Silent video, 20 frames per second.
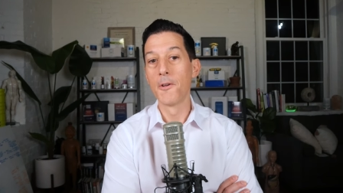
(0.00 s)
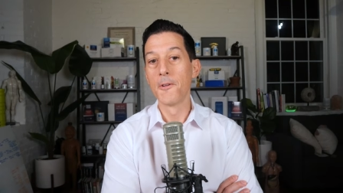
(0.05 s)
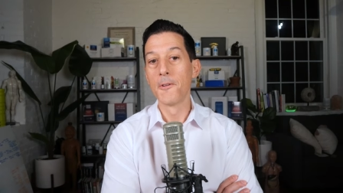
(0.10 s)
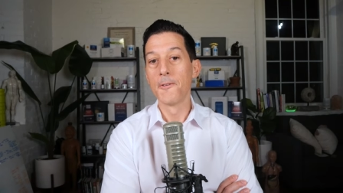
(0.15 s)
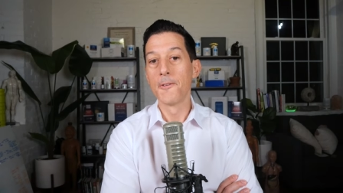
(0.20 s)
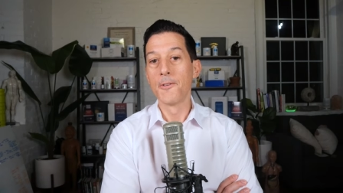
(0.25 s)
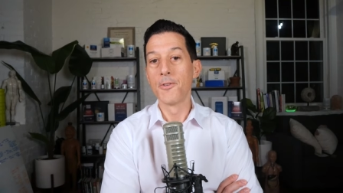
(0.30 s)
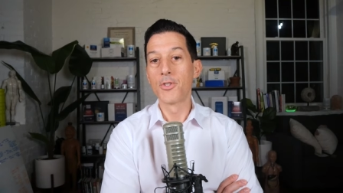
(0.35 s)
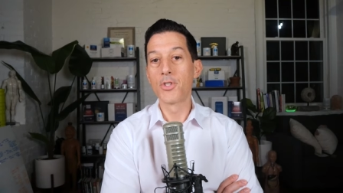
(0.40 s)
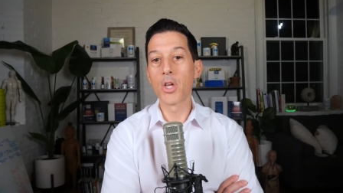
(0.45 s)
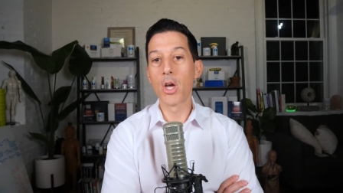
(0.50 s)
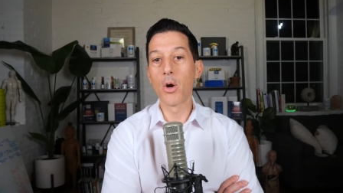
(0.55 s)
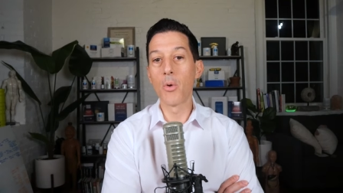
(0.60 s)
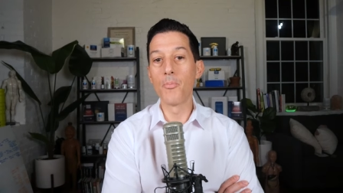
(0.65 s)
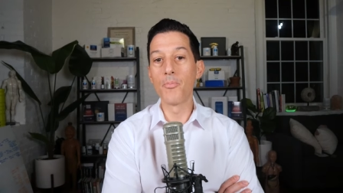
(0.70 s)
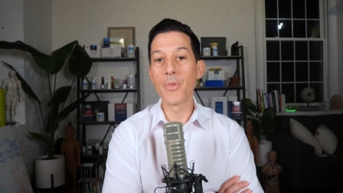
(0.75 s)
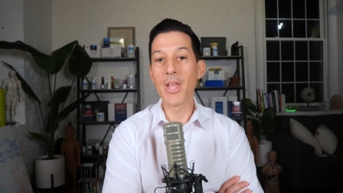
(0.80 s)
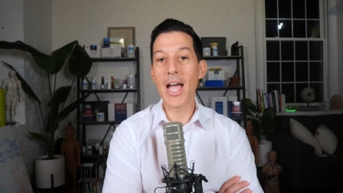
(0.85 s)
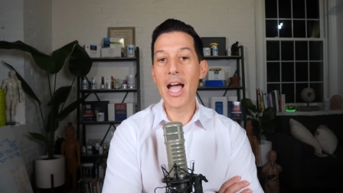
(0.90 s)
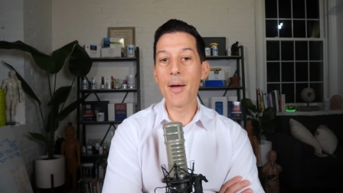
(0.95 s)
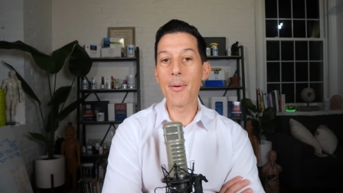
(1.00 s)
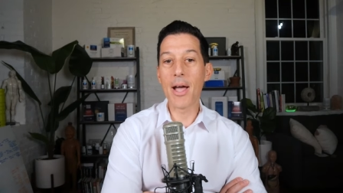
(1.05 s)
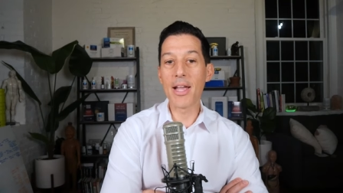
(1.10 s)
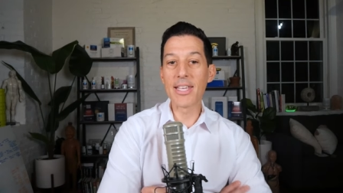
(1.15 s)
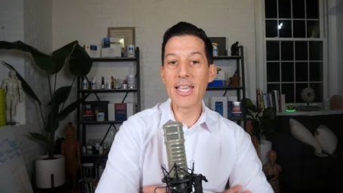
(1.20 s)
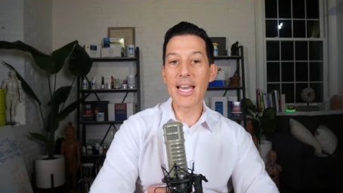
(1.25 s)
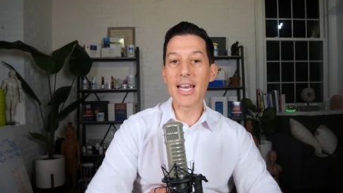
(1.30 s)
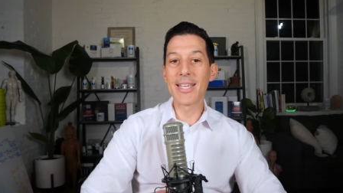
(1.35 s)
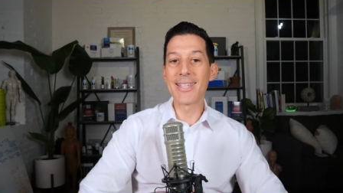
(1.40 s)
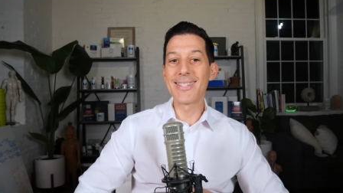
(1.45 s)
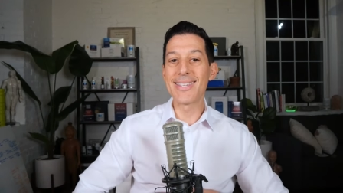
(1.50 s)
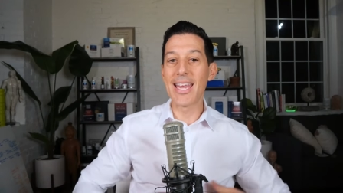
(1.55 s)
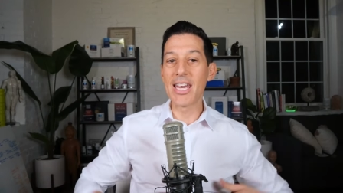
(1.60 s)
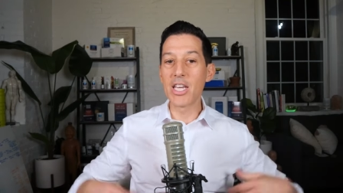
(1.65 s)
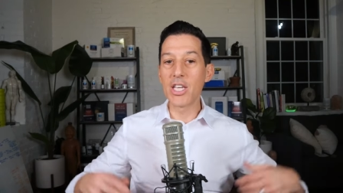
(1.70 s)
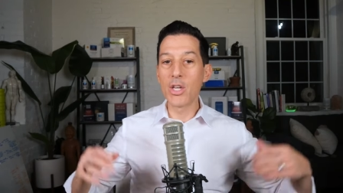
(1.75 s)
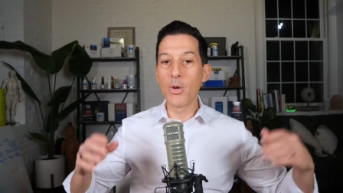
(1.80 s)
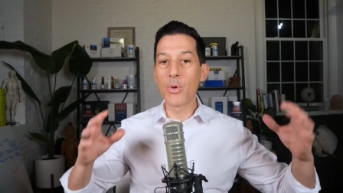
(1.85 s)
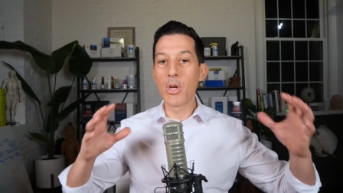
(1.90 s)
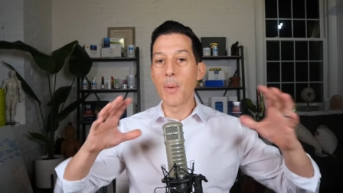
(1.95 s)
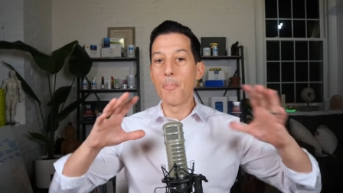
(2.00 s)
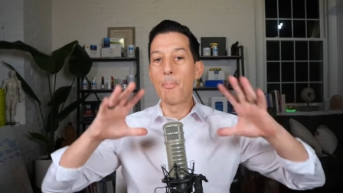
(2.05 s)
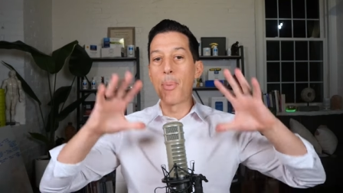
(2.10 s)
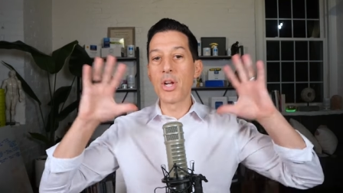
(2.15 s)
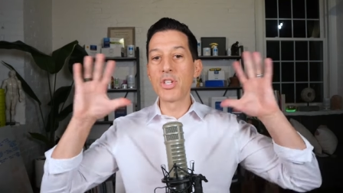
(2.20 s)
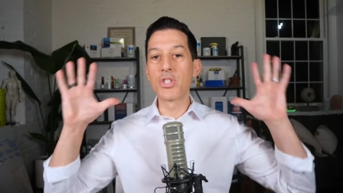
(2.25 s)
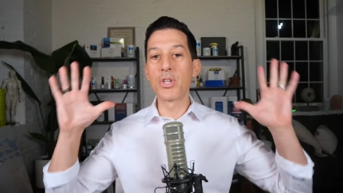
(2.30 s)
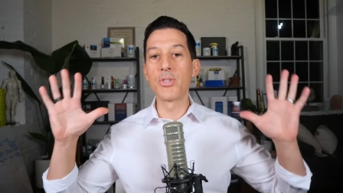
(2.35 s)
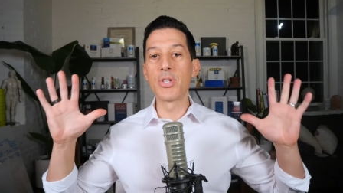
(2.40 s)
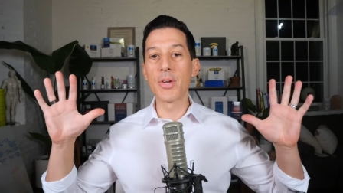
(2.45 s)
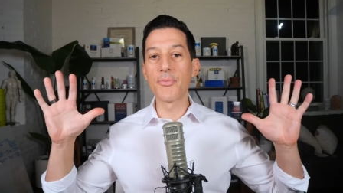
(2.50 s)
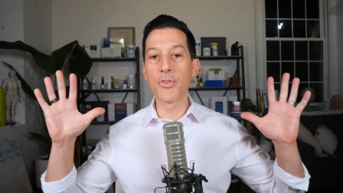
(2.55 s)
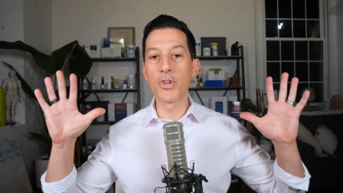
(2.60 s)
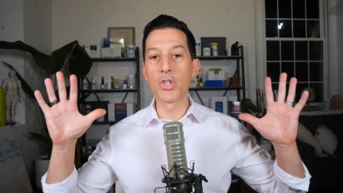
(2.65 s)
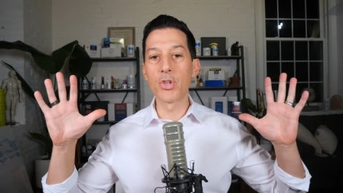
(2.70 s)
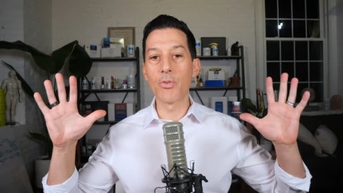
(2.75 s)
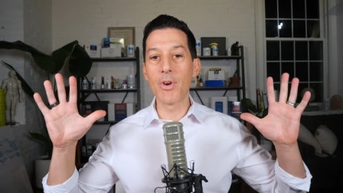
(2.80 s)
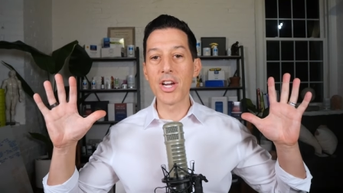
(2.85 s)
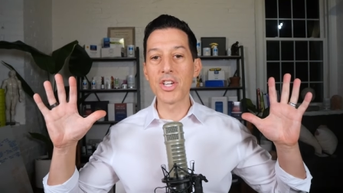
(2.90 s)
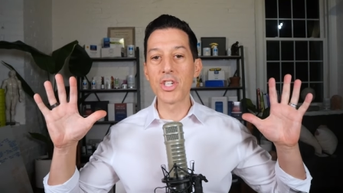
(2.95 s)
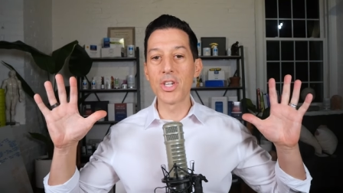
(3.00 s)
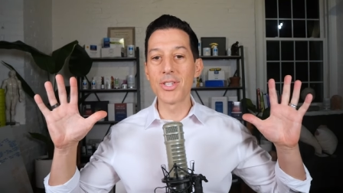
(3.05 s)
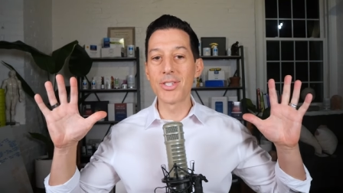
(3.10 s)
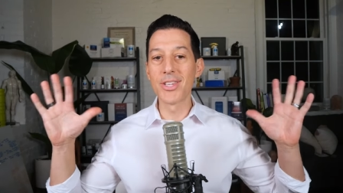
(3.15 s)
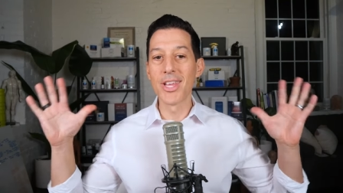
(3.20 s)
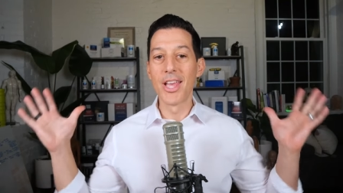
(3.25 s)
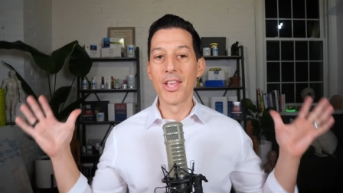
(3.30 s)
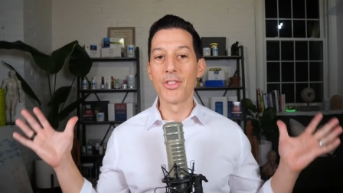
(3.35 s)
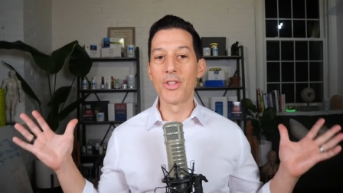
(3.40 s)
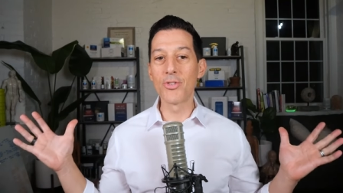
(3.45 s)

So I'm kind of sending you in a bunch of different directions.